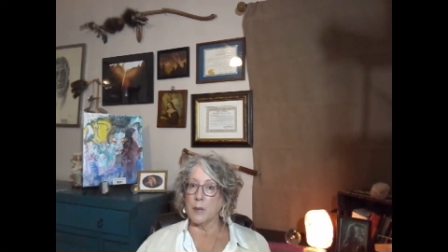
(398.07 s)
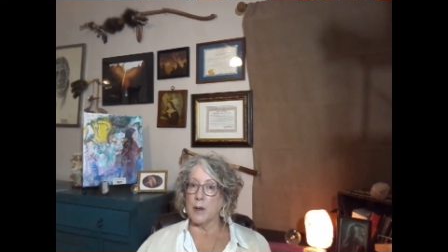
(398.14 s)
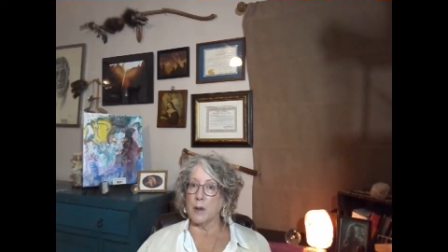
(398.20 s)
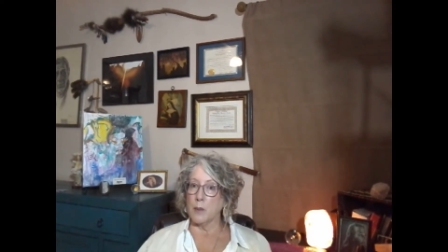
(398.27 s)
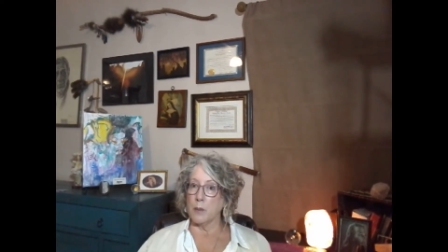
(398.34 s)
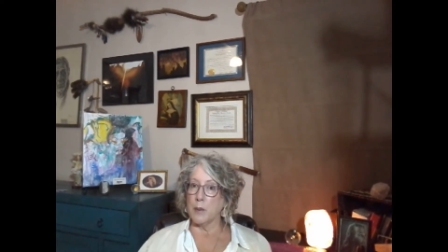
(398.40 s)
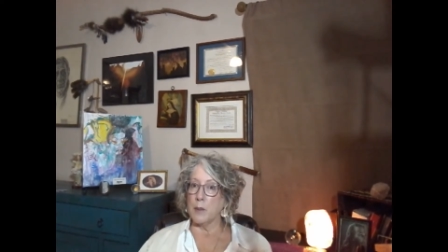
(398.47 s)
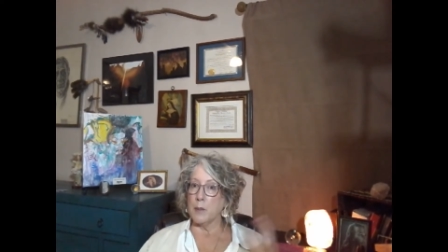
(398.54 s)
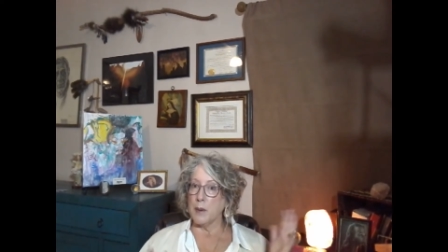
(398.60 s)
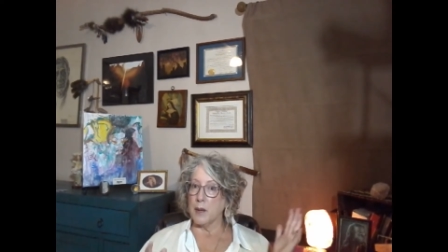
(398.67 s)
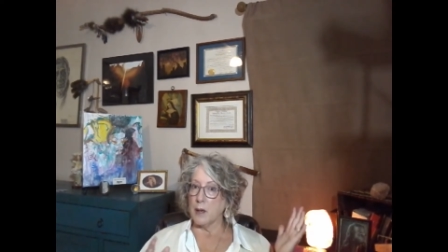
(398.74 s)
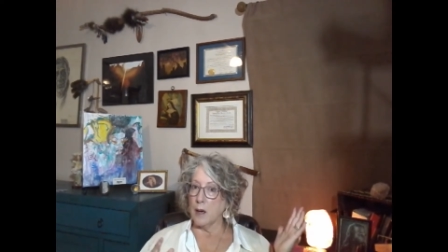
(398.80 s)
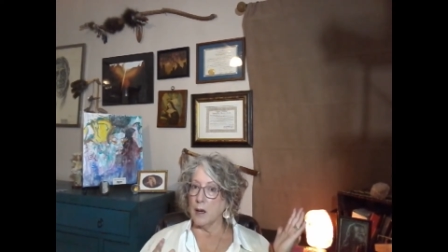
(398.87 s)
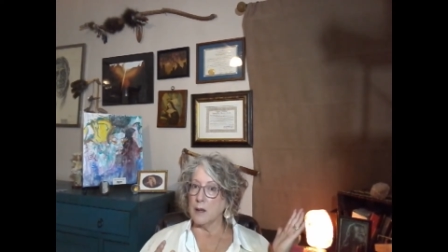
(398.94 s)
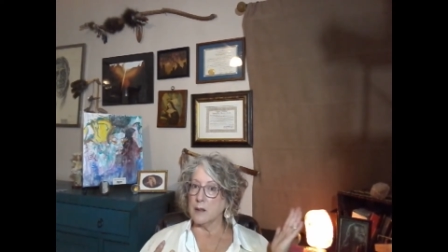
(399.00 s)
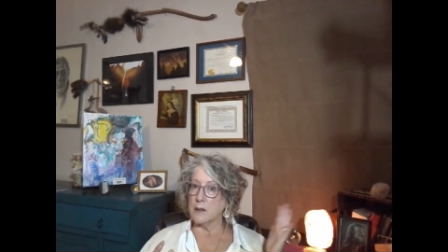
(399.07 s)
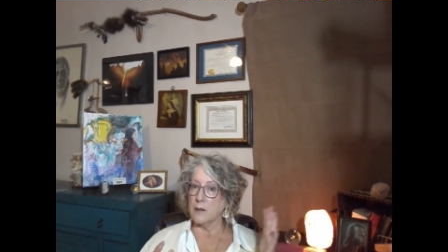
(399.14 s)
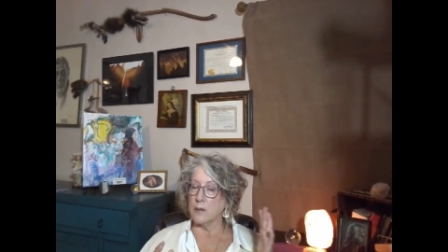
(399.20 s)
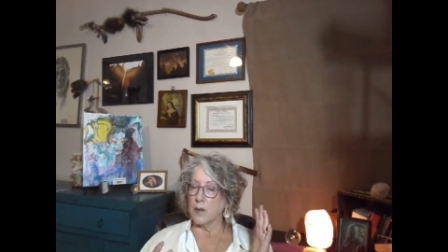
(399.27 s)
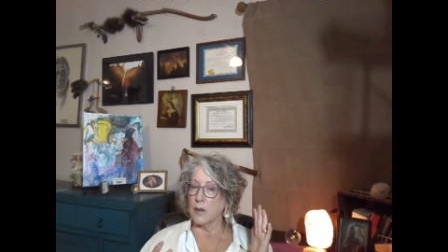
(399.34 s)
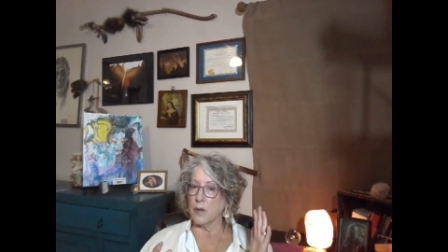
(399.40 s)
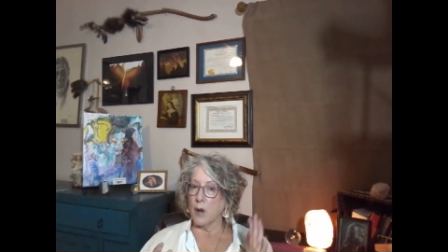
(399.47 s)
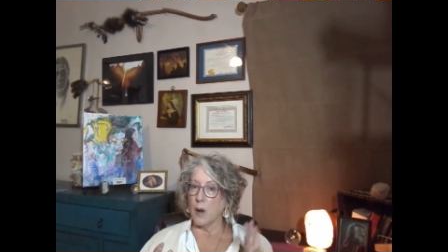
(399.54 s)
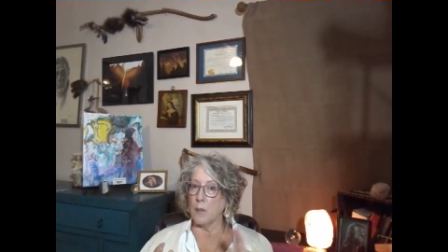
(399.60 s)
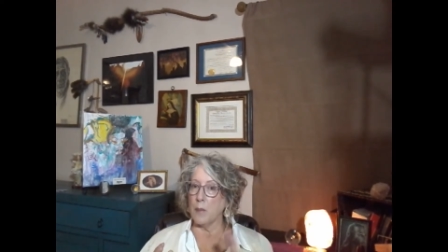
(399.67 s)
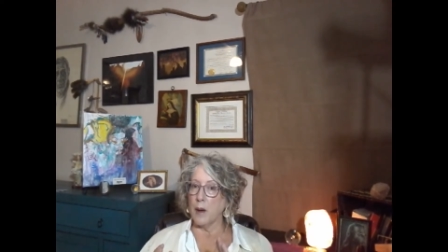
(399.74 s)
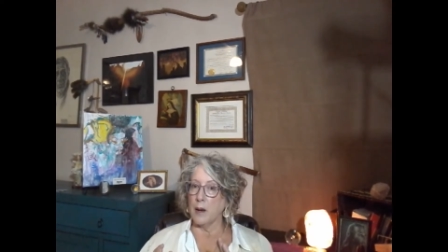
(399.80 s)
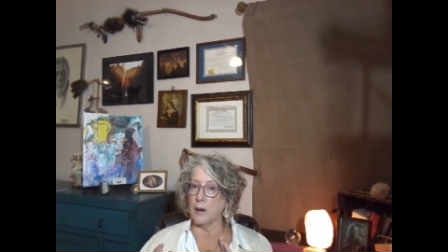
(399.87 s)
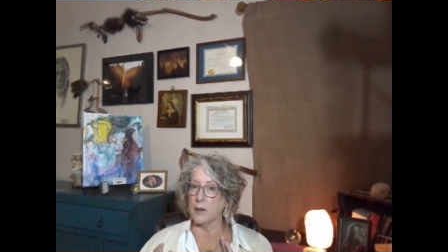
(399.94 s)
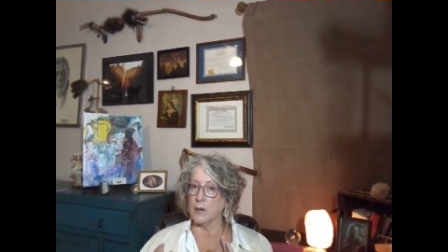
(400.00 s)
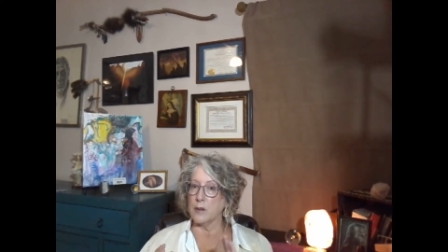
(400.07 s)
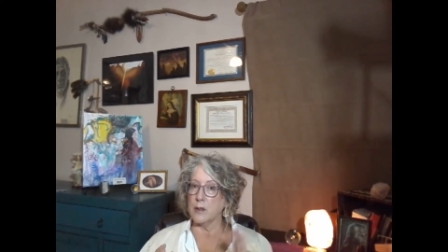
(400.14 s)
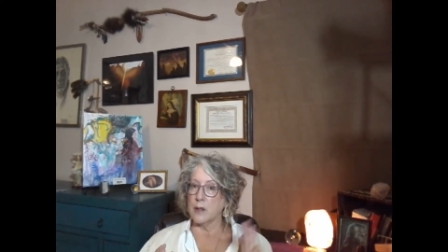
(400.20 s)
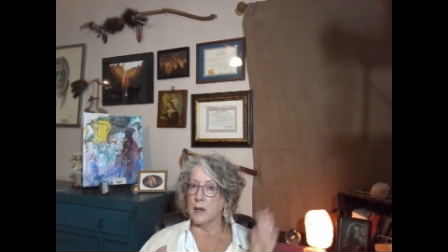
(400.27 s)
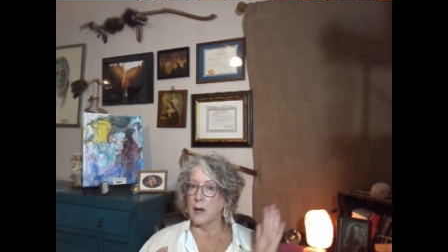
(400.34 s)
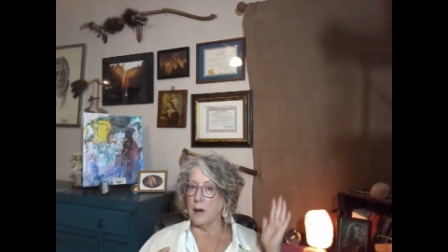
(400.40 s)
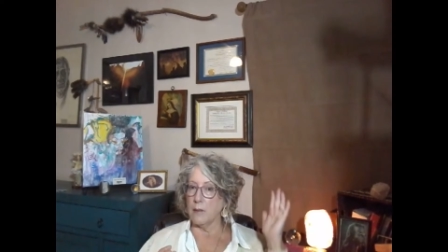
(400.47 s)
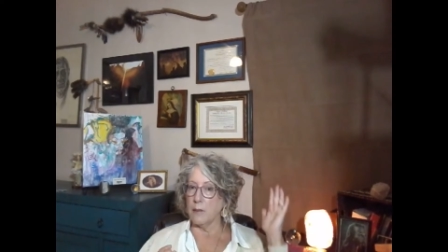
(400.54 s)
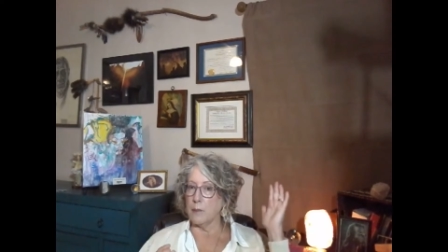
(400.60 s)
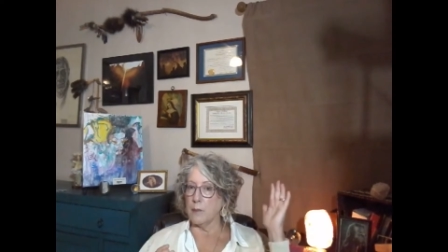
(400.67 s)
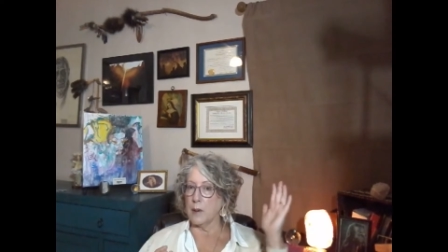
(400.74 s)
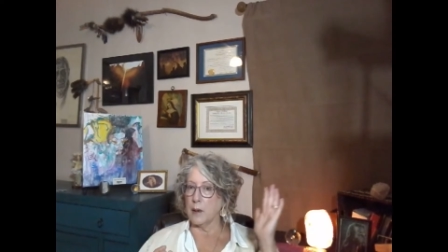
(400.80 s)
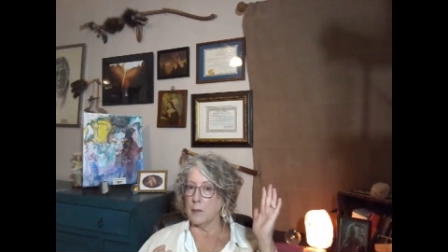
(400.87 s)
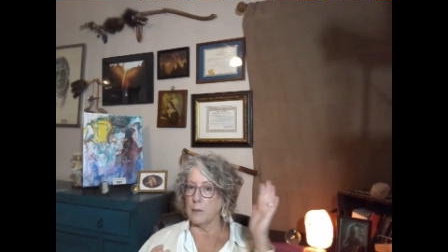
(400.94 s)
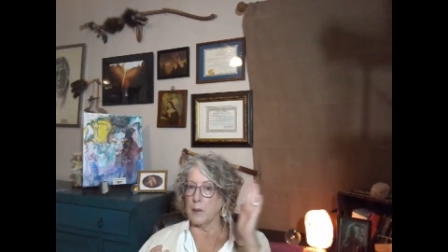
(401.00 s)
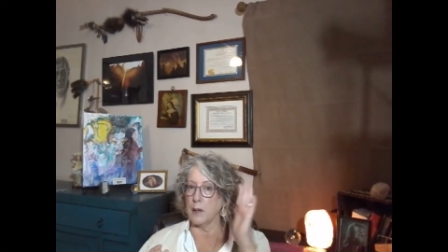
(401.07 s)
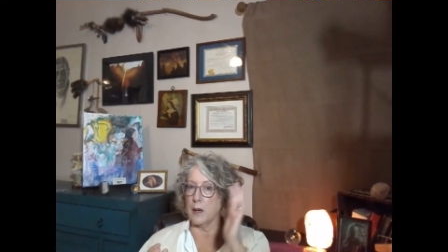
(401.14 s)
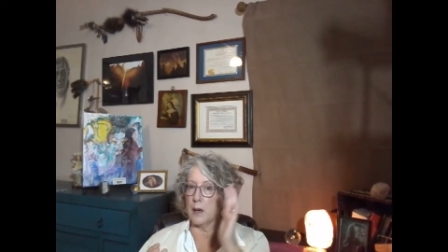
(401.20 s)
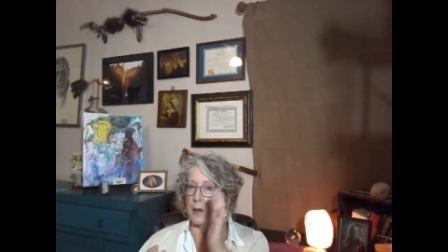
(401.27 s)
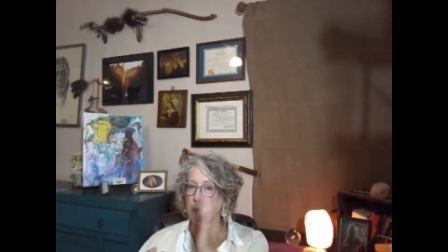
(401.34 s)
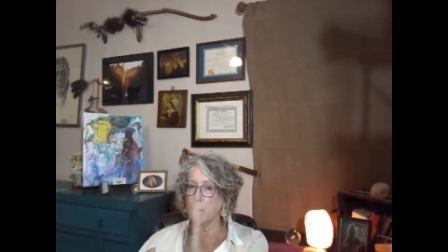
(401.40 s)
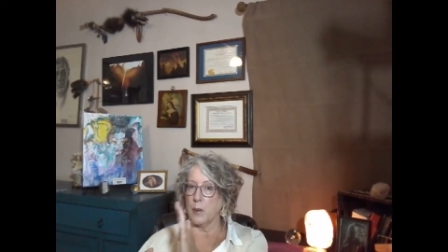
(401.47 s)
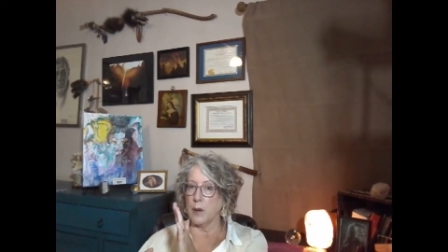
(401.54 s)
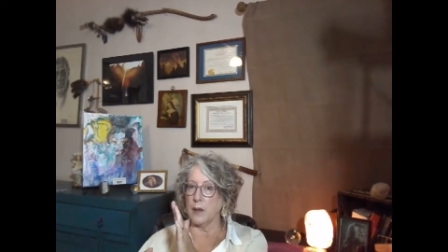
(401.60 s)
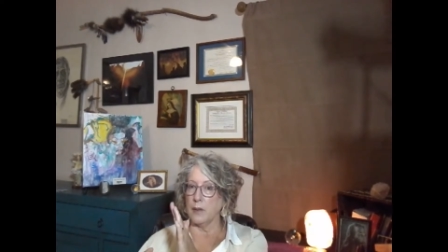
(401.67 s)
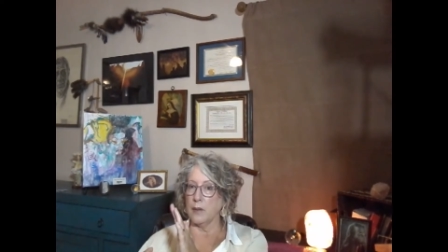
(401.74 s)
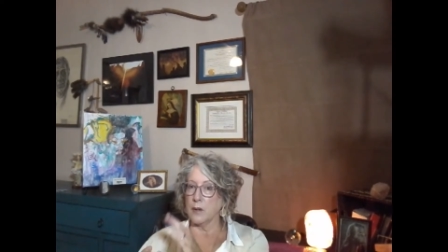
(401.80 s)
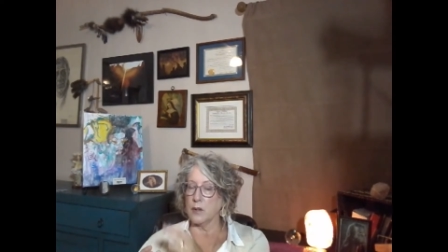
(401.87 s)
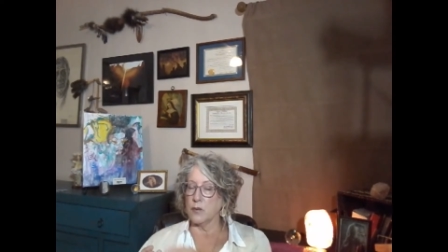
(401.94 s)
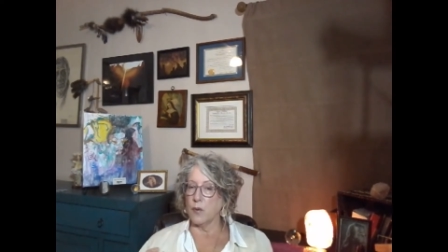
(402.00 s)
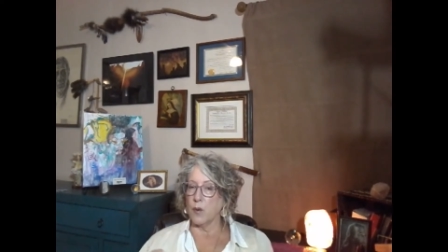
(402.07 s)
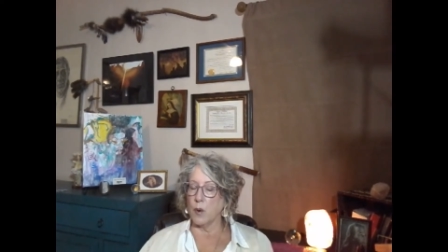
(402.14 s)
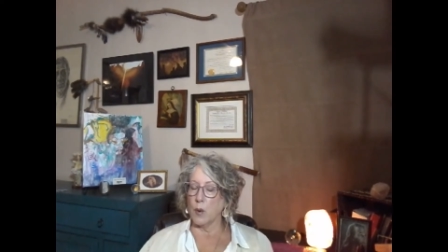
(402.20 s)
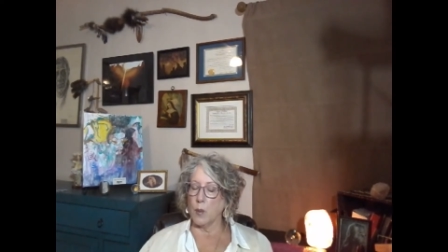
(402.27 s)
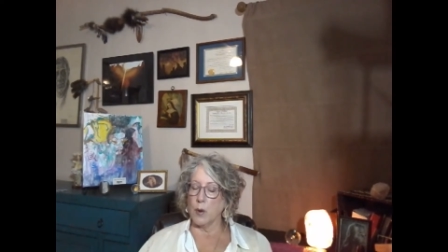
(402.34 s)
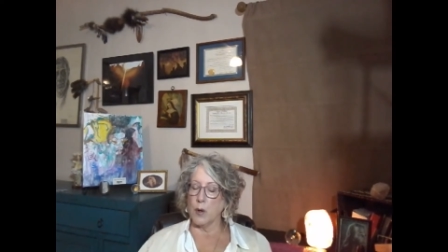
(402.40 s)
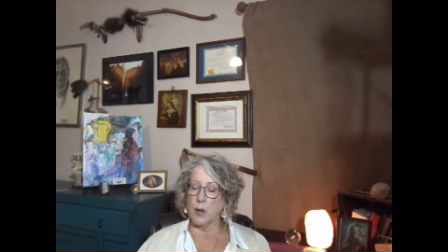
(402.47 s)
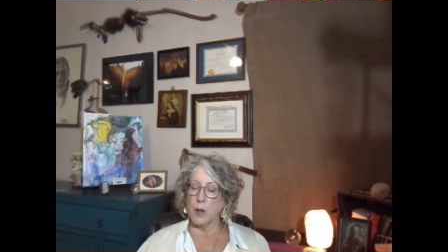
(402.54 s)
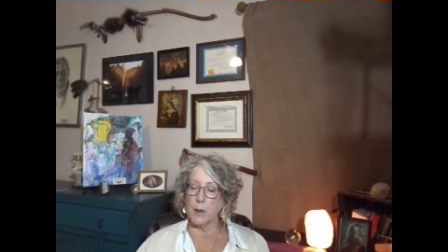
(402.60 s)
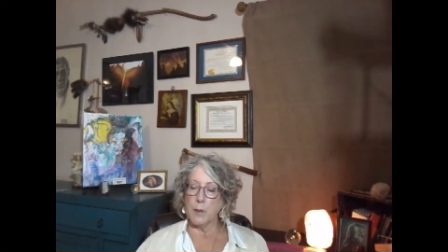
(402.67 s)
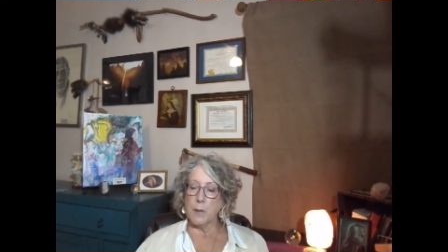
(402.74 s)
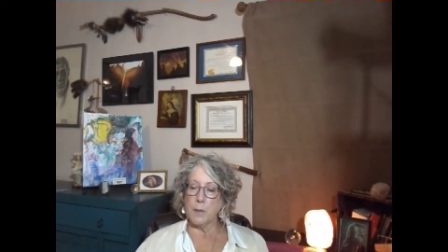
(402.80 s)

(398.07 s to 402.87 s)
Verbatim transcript: but it'll be because of the thought patterns that have been kind of bringing this forward.